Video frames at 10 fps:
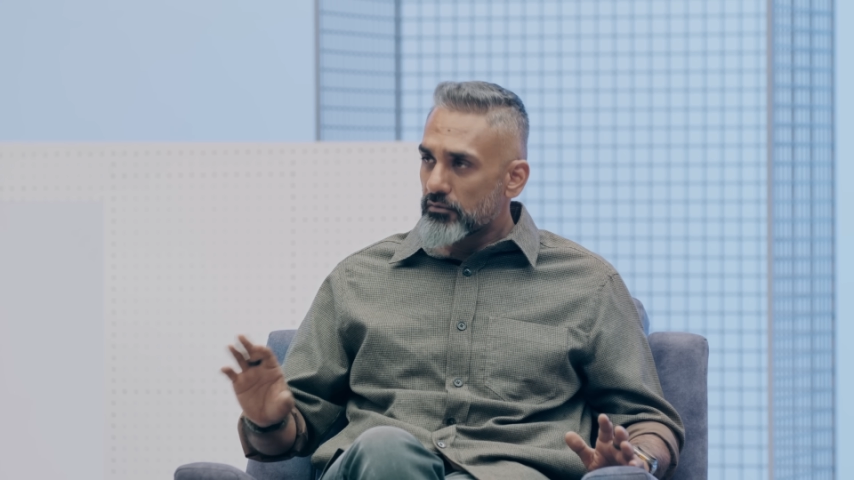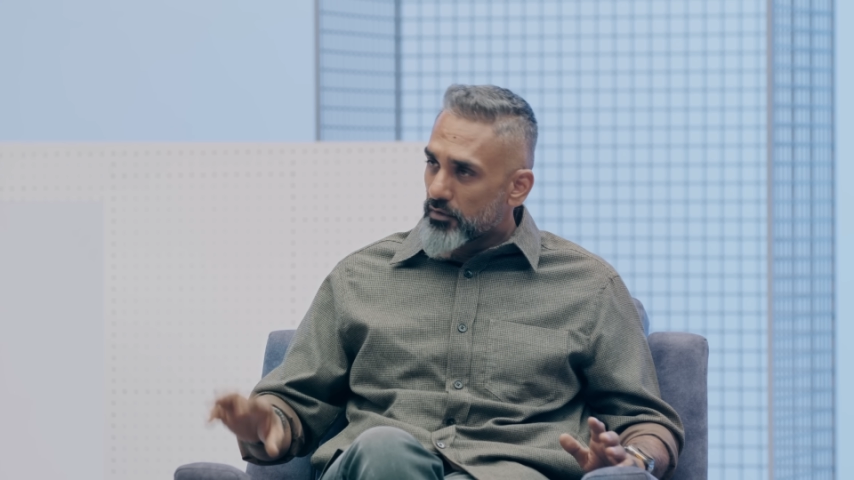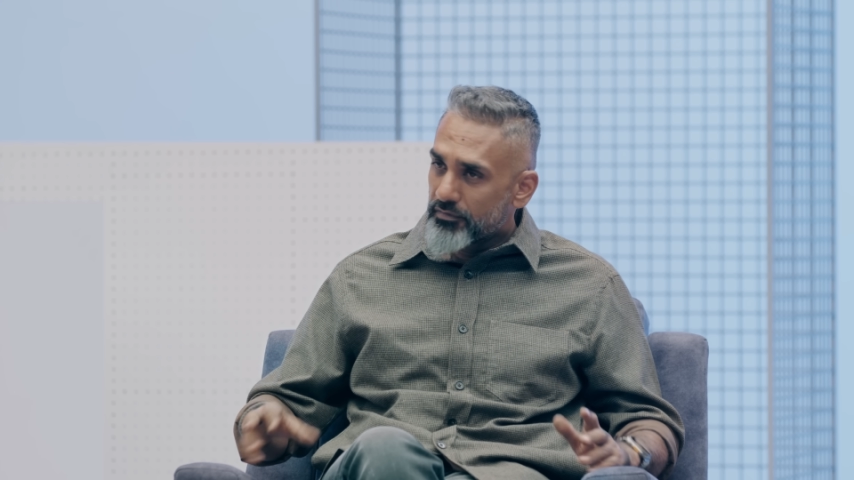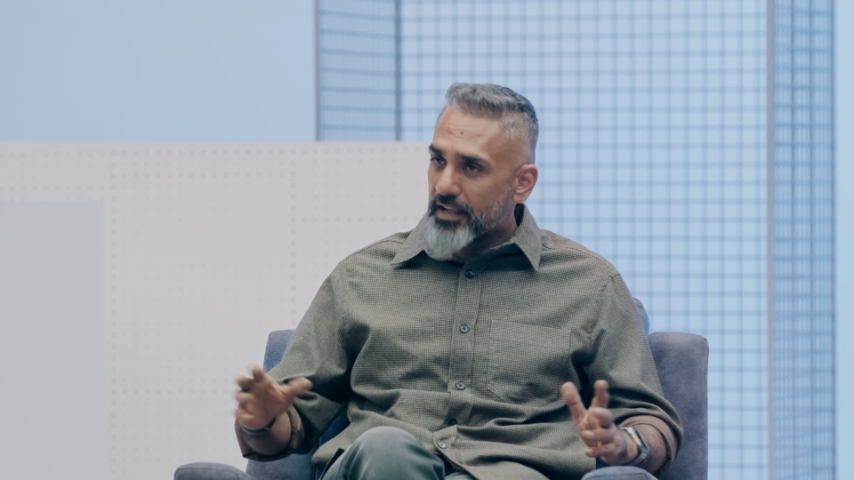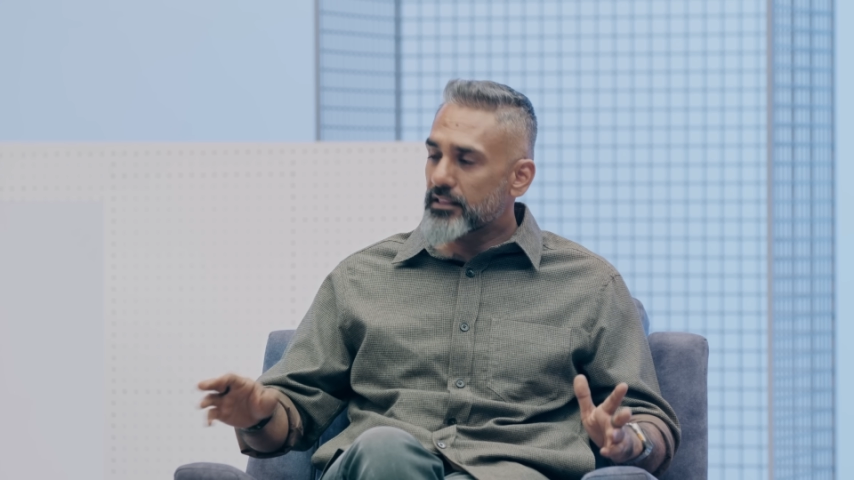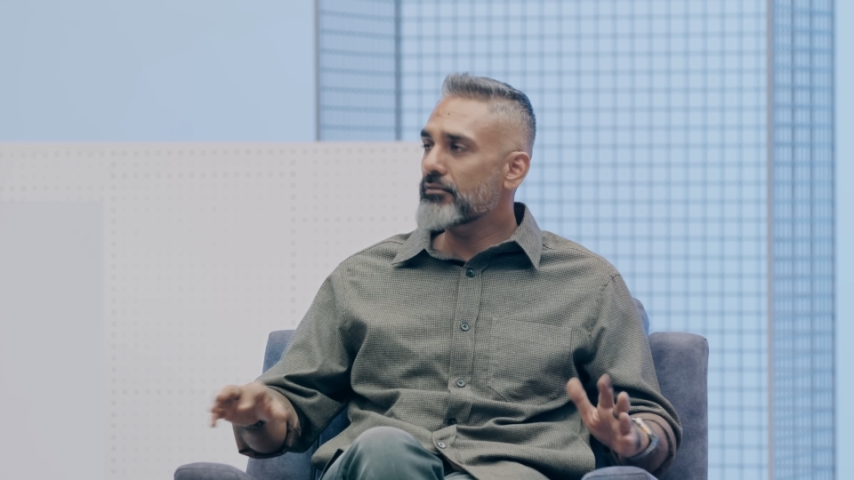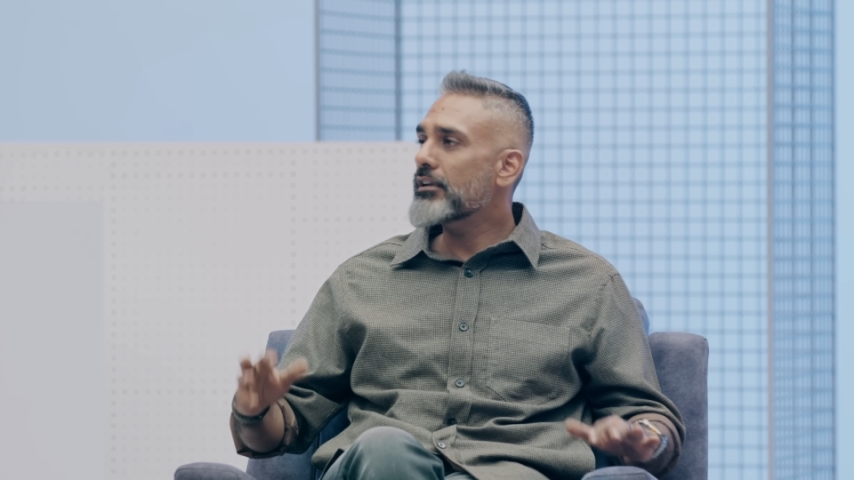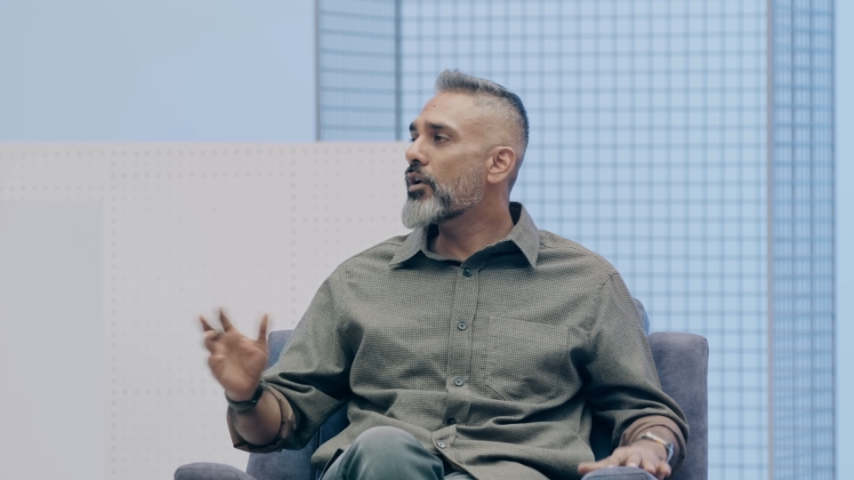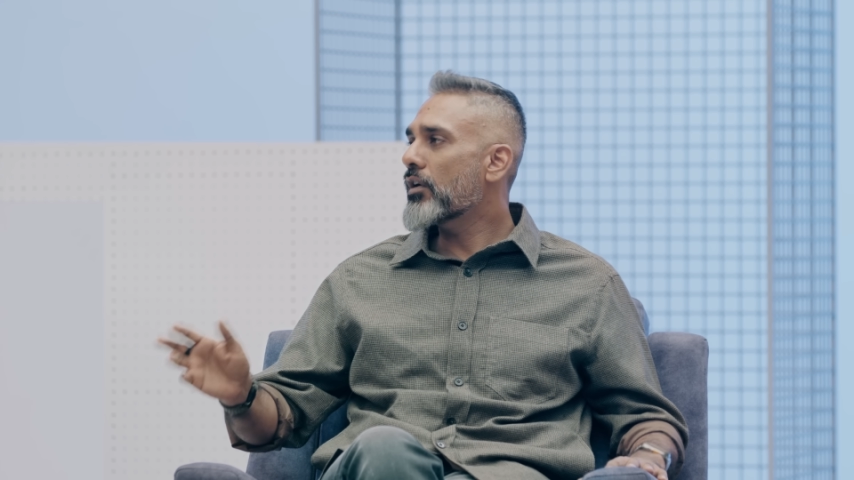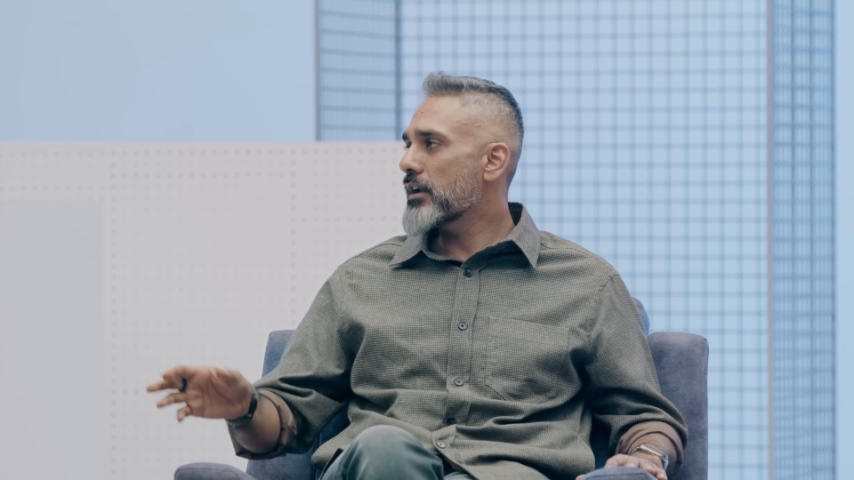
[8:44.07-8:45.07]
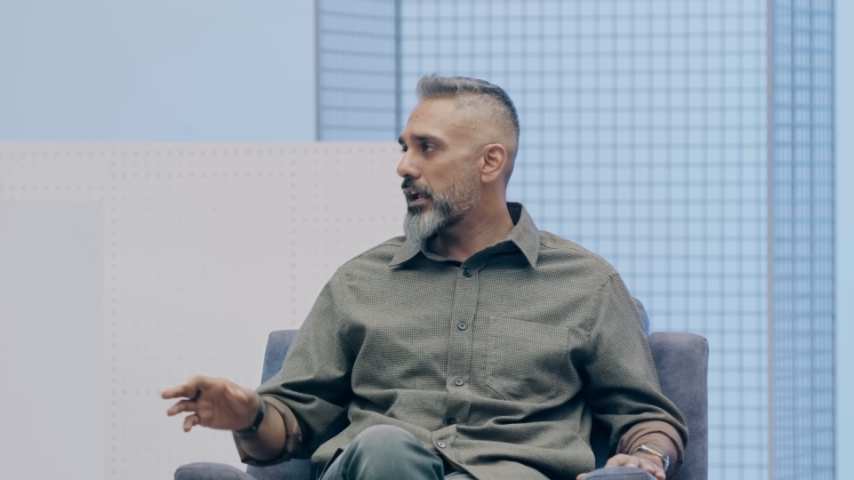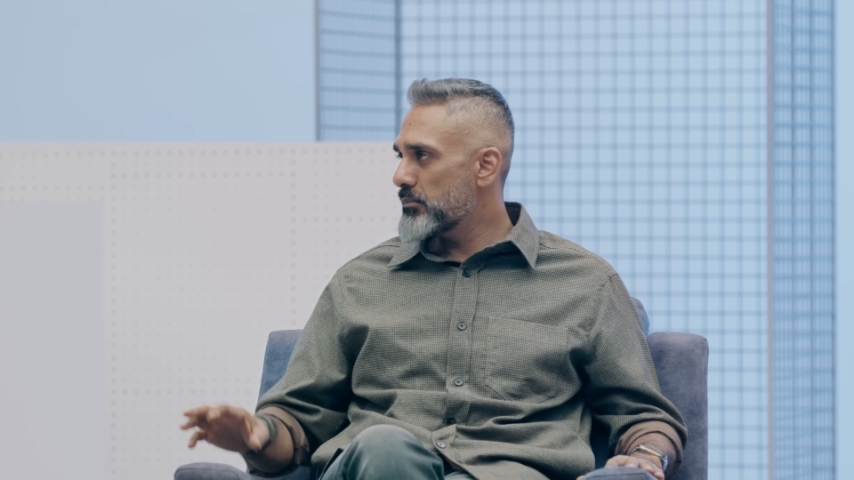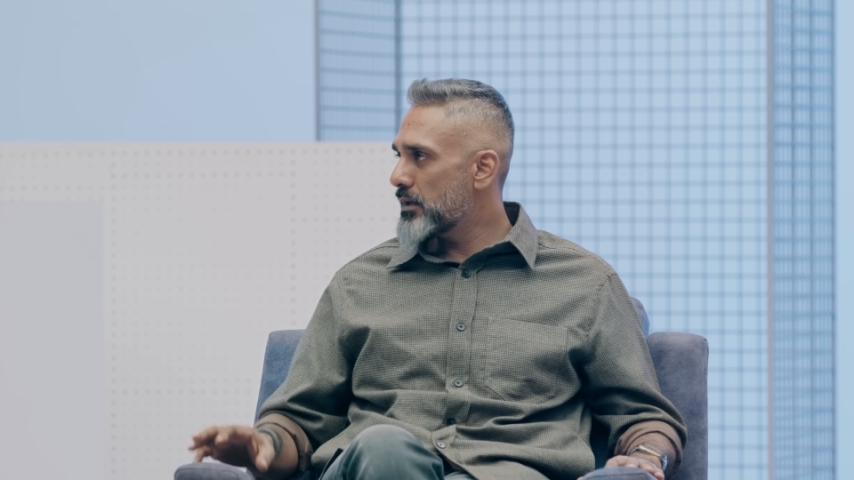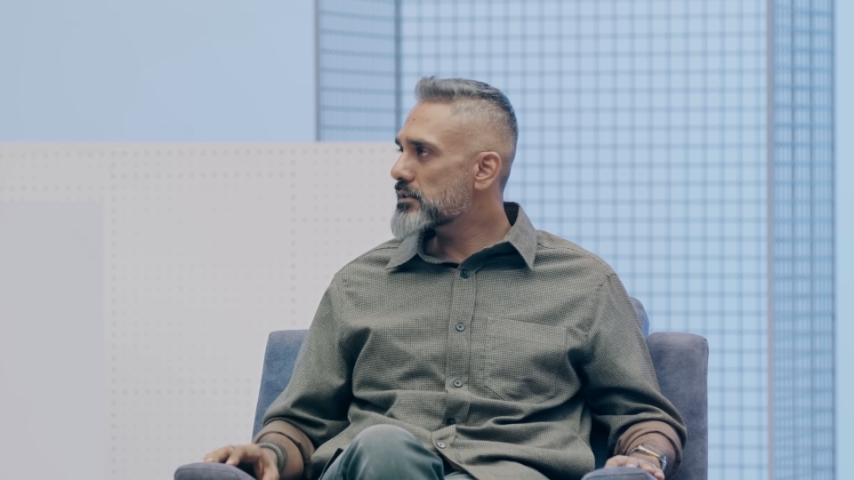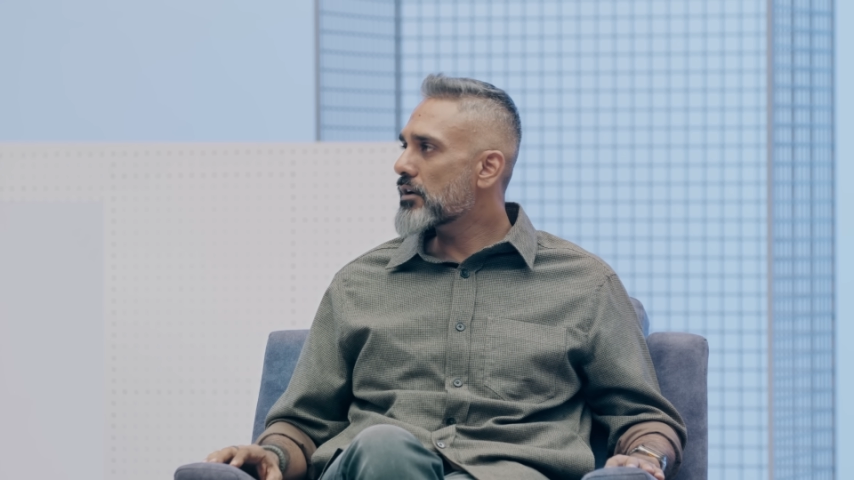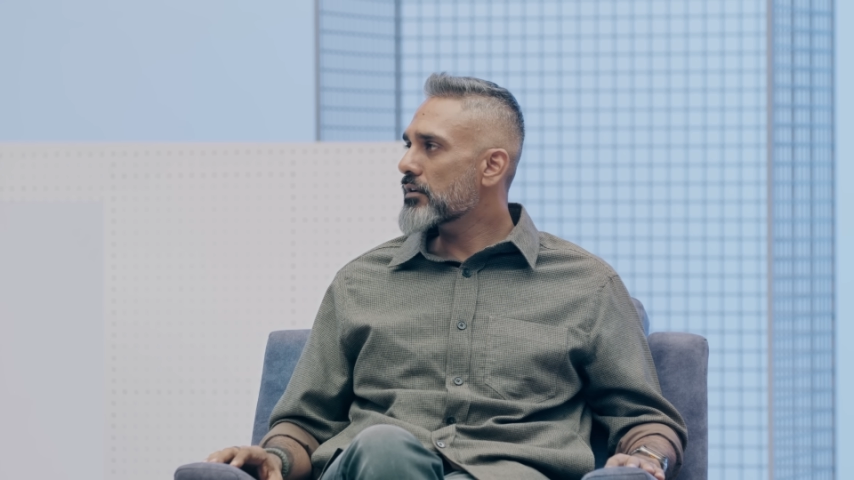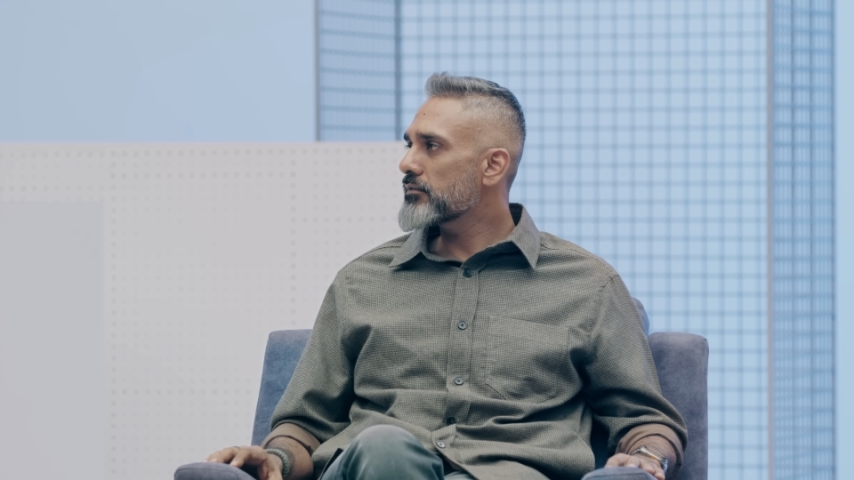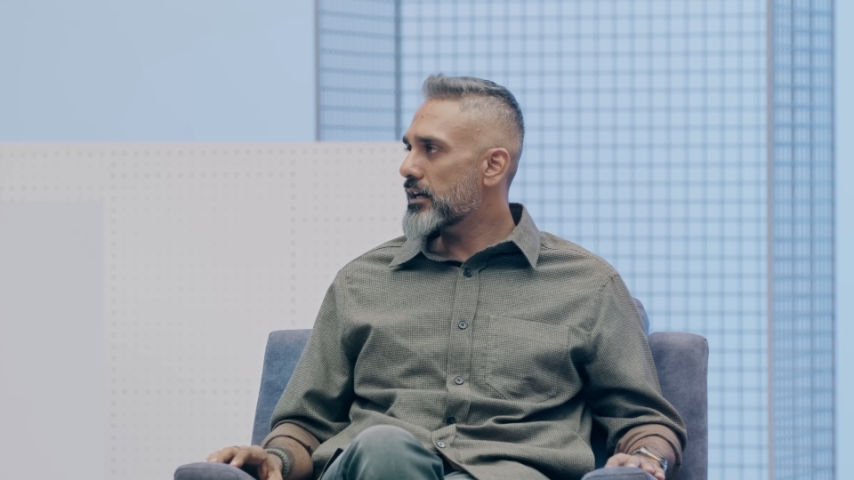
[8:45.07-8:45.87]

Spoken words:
The fact that we got 9 minutes out of